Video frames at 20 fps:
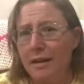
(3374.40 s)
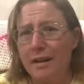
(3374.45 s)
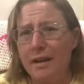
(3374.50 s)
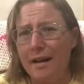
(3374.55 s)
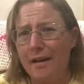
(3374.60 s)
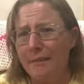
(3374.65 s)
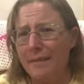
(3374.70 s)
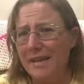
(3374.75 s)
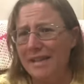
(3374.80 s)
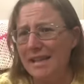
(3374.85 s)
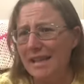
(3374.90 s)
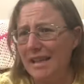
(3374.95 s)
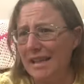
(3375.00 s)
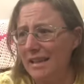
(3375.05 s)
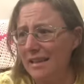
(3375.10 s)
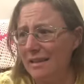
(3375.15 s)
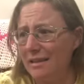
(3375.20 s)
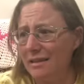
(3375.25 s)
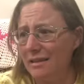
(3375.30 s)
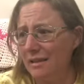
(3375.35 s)
I'm
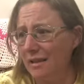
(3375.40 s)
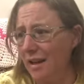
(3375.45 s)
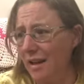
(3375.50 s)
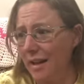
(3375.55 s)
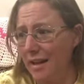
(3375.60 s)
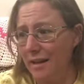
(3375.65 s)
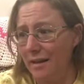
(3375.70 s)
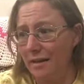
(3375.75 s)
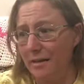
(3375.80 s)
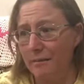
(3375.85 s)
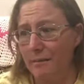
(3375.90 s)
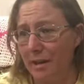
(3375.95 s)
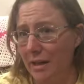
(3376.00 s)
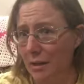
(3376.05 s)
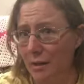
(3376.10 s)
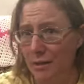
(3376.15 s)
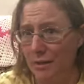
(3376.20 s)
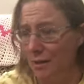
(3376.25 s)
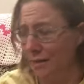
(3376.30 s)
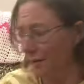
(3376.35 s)
missing like my
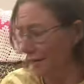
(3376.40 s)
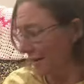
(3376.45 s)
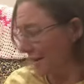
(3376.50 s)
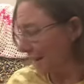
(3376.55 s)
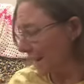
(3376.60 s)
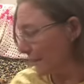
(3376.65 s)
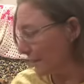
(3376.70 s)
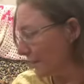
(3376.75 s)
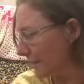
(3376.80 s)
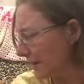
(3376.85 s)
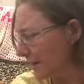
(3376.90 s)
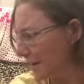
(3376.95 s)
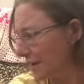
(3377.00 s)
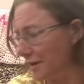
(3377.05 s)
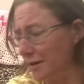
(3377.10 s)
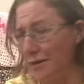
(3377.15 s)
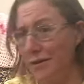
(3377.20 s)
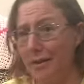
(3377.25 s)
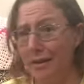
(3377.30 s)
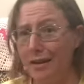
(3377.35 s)
long dog samplers and I
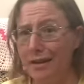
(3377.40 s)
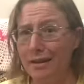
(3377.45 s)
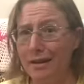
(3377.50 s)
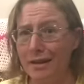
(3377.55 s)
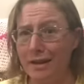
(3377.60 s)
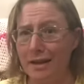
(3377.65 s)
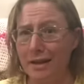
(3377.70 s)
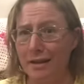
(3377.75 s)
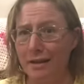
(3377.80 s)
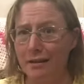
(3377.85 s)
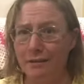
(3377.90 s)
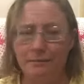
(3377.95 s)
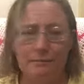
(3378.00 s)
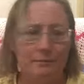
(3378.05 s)
don't think they're here.